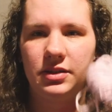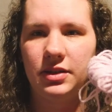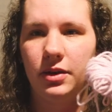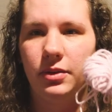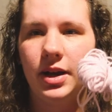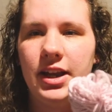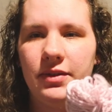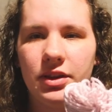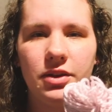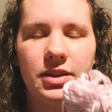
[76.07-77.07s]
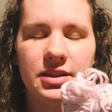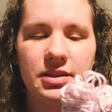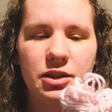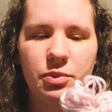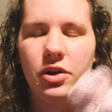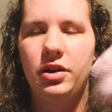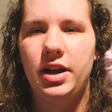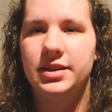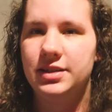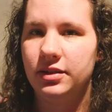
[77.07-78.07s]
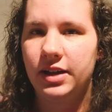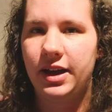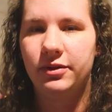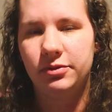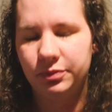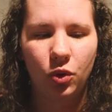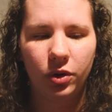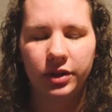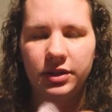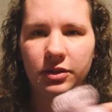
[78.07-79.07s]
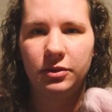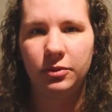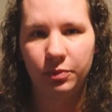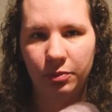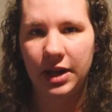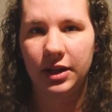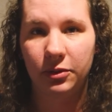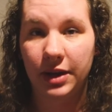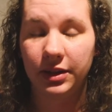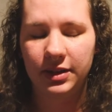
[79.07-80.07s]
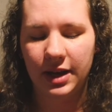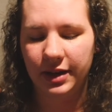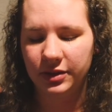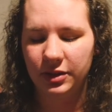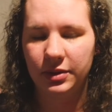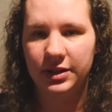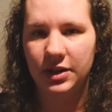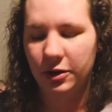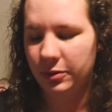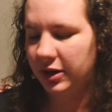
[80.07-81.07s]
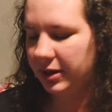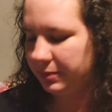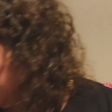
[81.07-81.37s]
So even though this is small, I still have more to make it around the tile. So it's not a worry.